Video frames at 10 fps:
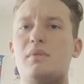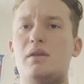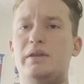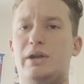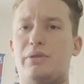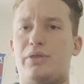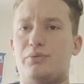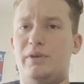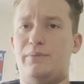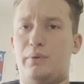you know, the
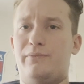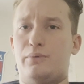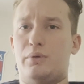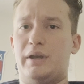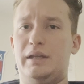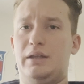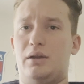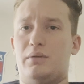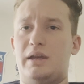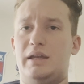3.48
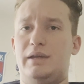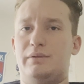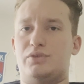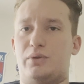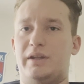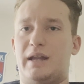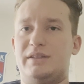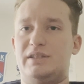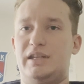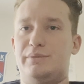ERA.
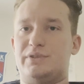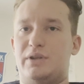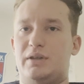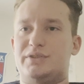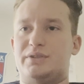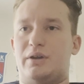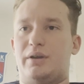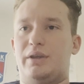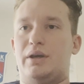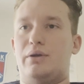2019, he was an all-star,
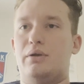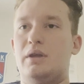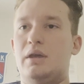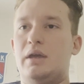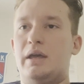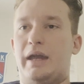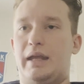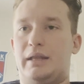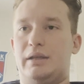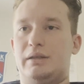you know.
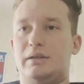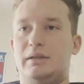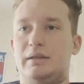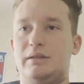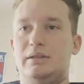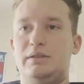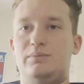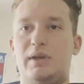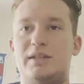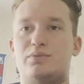And that's